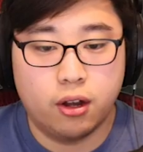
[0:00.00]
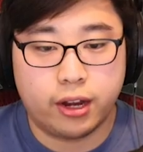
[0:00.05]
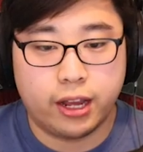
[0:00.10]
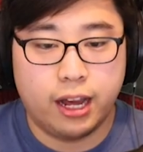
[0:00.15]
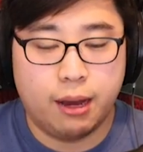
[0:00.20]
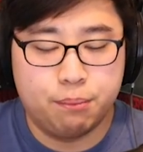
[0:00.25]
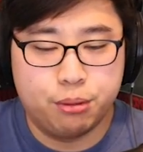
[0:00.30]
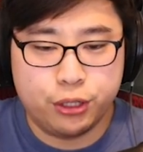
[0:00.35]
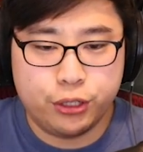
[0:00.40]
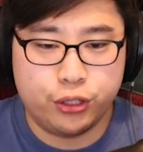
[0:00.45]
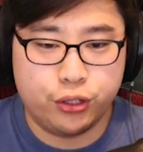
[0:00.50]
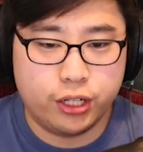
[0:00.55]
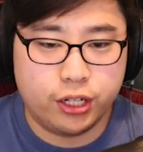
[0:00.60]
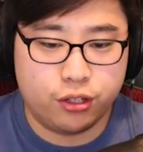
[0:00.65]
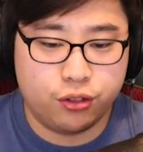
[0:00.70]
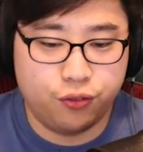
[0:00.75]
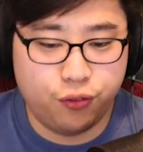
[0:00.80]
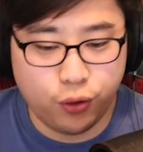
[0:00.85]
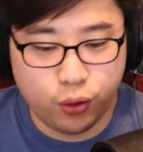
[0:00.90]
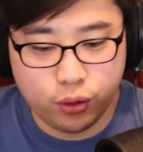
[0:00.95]
Okay, I'm pretty sure
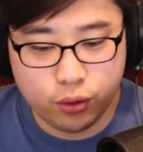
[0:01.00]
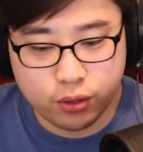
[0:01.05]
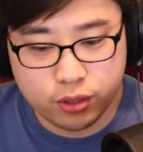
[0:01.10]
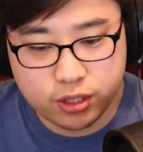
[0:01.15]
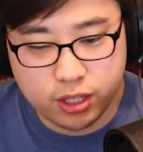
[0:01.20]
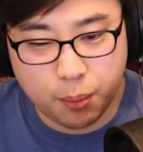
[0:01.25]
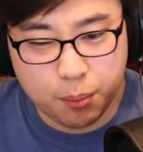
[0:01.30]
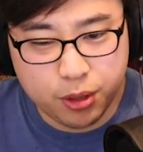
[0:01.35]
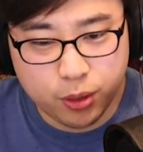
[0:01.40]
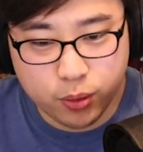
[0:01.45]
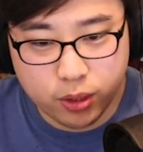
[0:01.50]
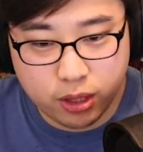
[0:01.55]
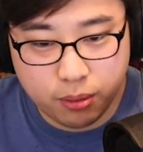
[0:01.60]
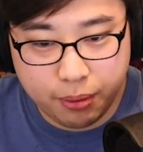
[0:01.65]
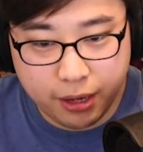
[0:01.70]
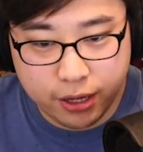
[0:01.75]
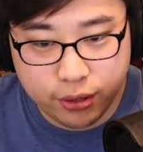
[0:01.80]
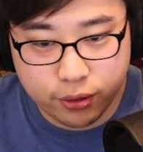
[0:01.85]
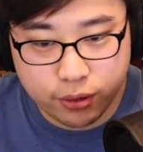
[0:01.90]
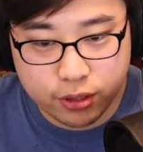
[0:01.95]
that's full, or something with the
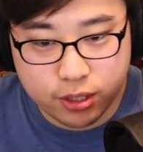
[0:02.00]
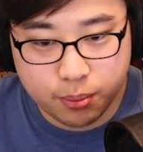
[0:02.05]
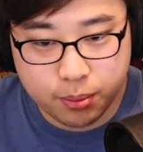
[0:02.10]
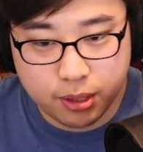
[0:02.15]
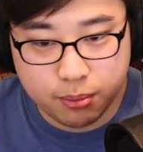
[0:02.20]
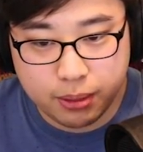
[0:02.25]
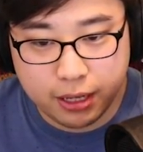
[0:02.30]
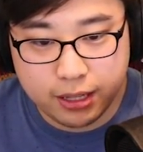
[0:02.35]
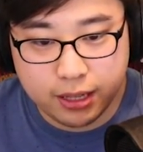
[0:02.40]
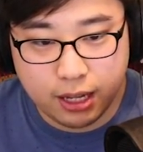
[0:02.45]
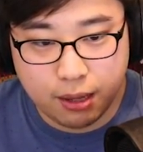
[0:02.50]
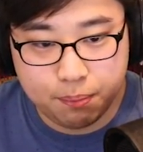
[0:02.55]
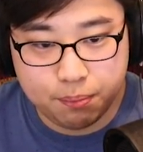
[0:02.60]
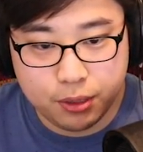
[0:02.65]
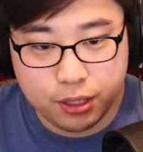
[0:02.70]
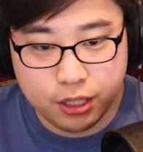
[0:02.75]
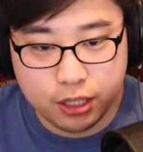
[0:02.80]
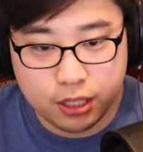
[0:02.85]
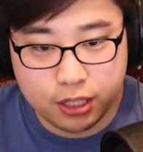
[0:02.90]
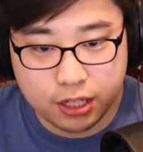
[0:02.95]
battery, or something might not
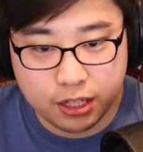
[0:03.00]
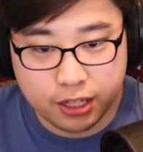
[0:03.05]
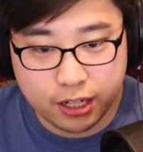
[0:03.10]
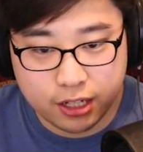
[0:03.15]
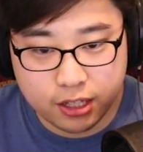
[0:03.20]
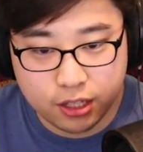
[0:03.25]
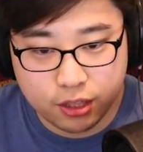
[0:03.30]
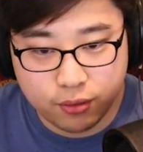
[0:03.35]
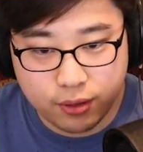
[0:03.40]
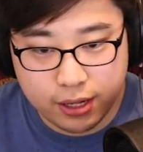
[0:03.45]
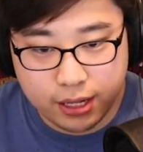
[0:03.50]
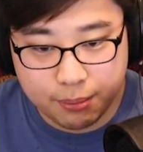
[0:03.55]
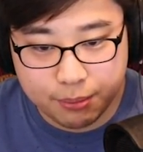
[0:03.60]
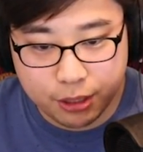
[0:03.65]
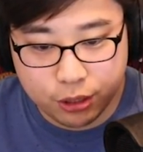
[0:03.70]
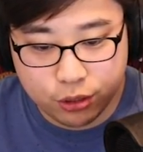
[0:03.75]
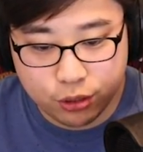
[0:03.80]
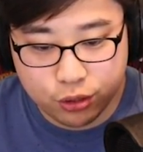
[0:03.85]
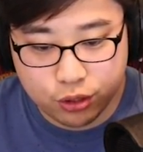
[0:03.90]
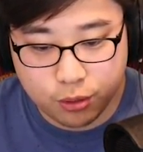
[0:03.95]
be connecting right. I'm
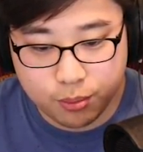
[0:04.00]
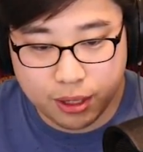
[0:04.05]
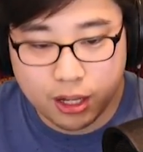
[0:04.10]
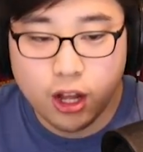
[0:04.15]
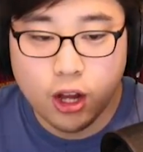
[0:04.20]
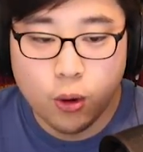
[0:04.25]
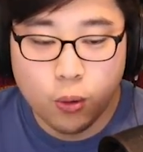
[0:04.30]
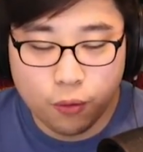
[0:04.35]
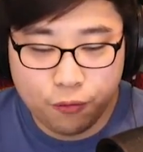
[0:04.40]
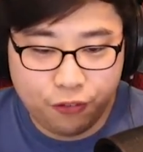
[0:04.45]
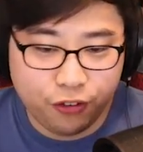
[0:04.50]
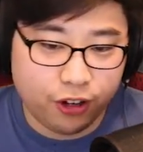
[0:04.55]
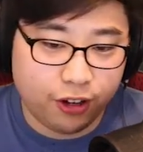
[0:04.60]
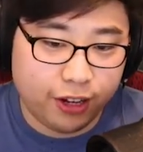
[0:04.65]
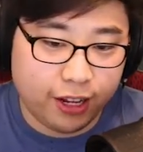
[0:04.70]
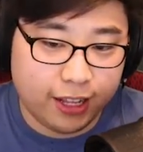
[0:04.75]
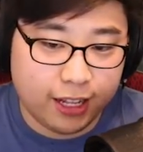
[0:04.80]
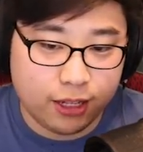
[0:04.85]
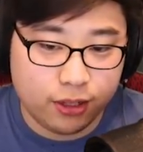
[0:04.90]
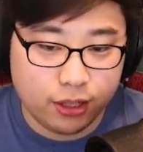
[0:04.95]
not too sure, but we'll
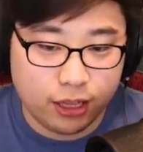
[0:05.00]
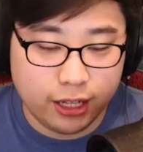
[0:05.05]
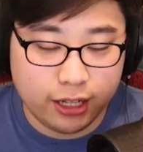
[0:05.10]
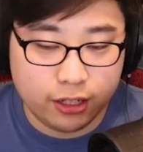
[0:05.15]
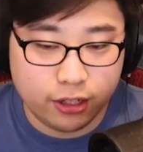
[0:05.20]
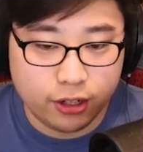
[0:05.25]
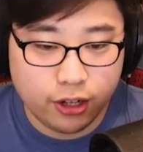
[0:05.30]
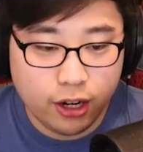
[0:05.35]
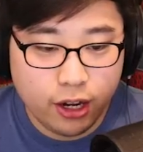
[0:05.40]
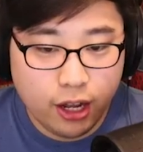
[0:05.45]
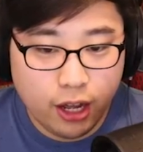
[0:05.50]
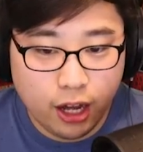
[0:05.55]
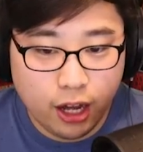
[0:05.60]
figure that out later.